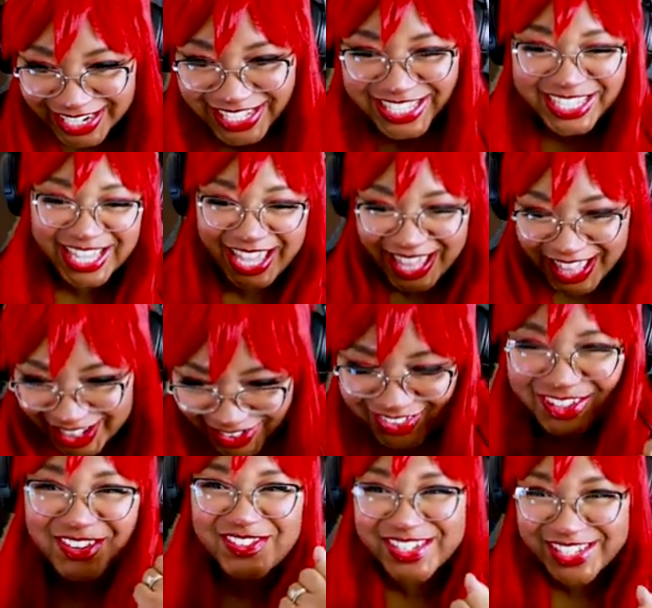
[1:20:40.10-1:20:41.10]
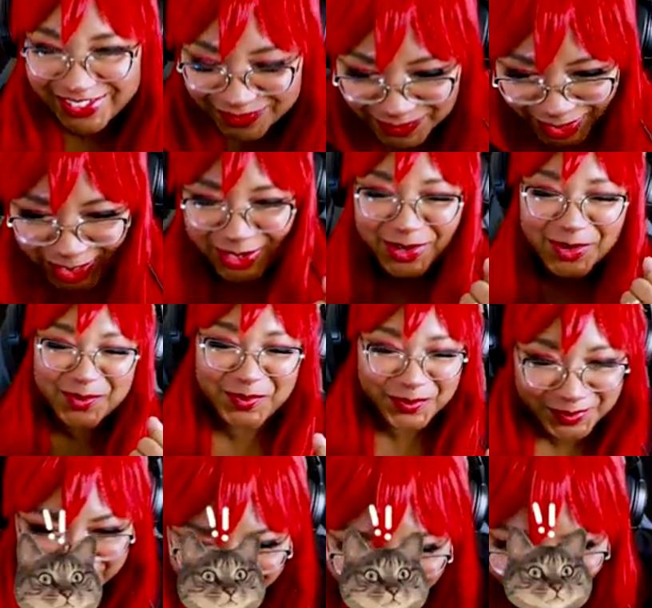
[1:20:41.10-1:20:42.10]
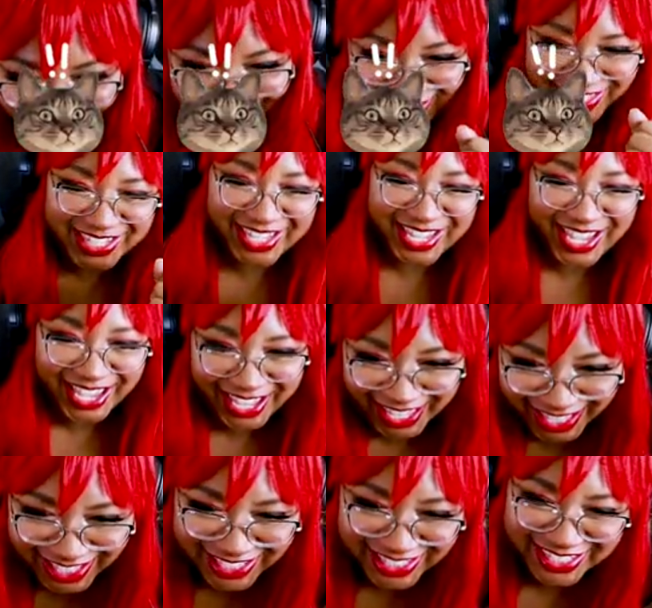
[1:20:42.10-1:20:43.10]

Yes, you bird! Yes!